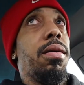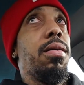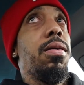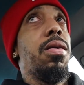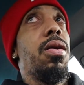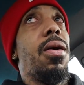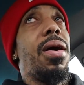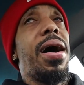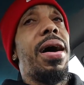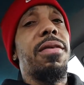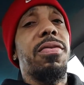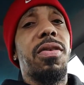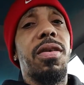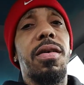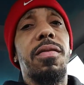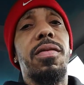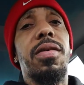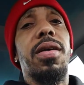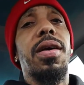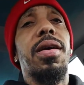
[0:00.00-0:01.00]
You know, I have
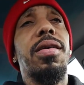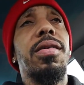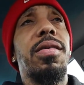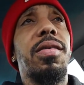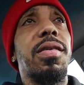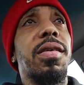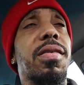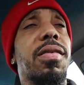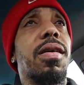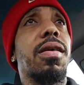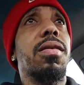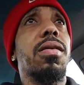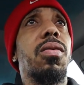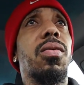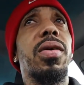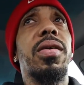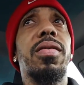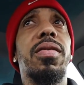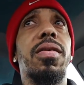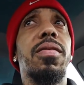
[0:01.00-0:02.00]
tough days just like the
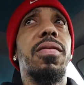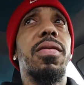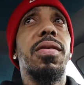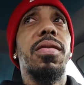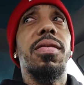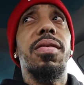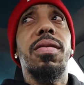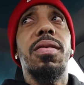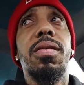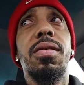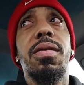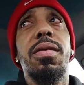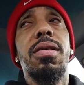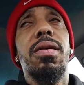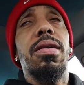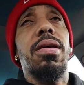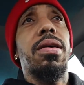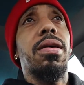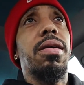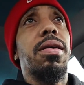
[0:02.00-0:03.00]
rest of us,
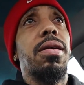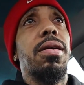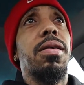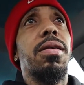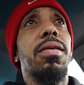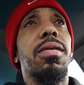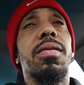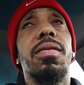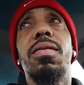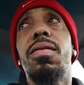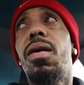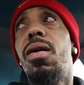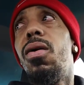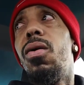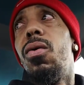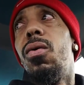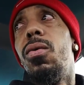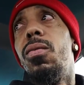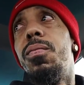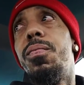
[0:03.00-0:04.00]

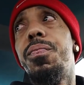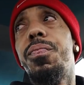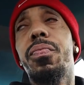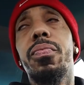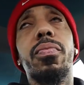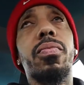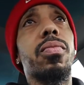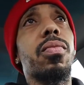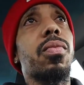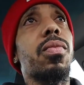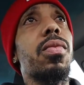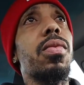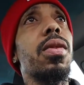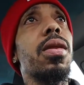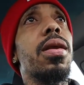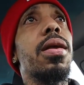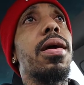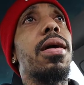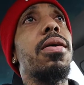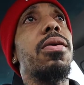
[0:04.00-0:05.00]
so
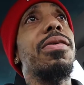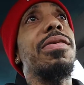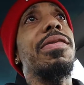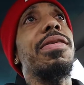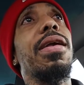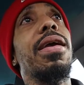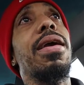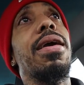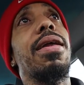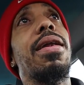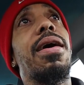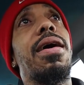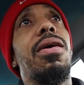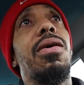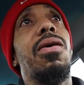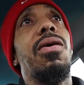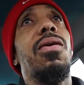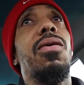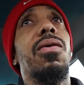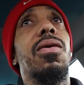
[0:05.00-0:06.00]
I understand
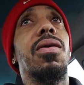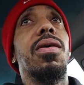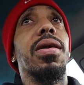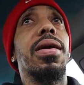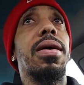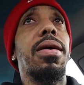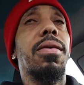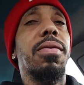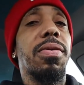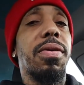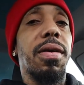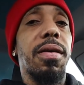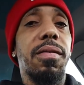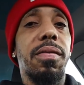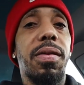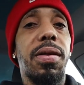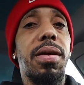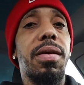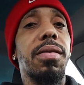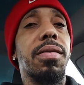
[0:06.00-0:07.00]
how hard and how tough
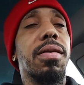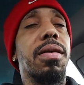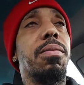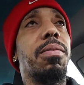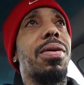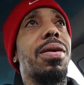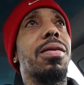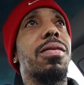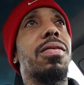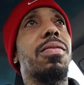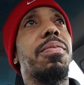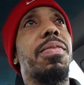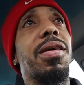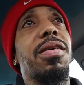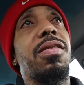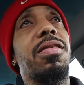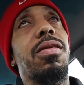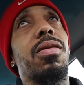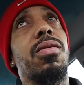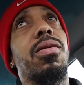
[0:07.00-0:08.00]
things can be,
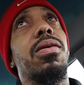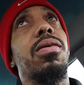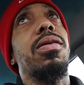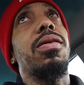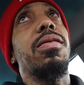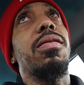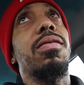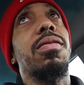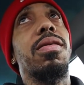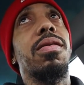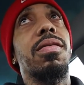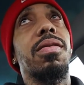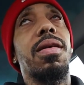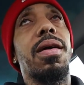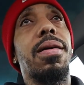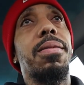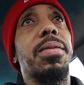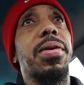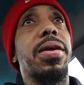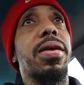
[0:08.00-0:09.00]
especially around this
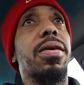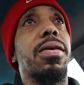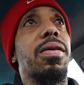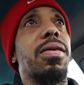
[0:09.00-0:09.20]
time of the year.